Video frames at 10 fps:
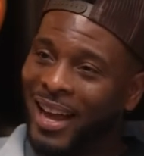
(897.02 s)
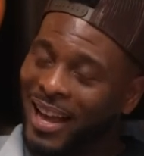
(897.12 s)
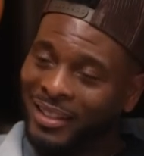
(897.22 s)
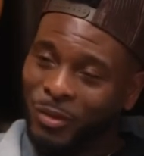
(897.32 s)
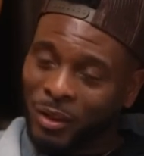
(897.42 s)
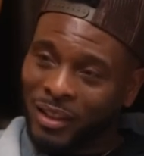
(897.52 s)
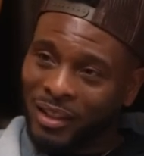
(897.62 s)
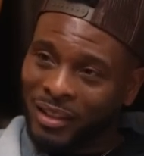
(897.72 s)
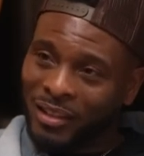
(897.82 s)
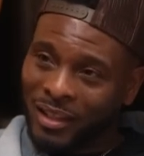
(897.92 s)
I had to really
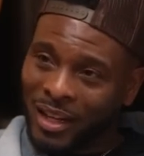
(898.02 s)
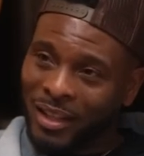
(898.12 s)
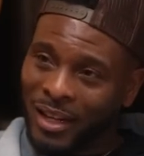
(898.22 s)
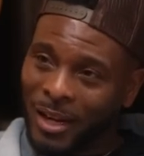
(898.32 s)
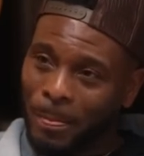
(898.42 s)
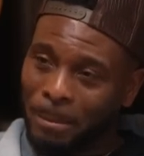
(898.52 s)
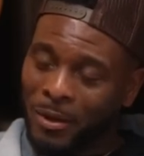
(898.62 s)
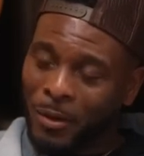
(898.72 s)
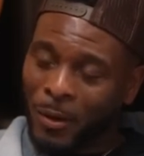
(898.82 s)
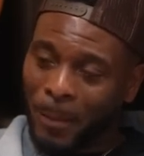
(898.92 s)
understand that.
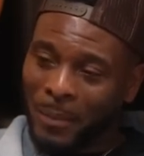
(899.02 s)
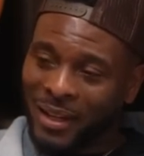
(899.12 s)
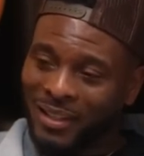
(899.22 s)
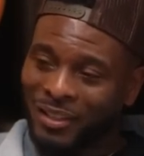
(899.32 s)
You know what I mean?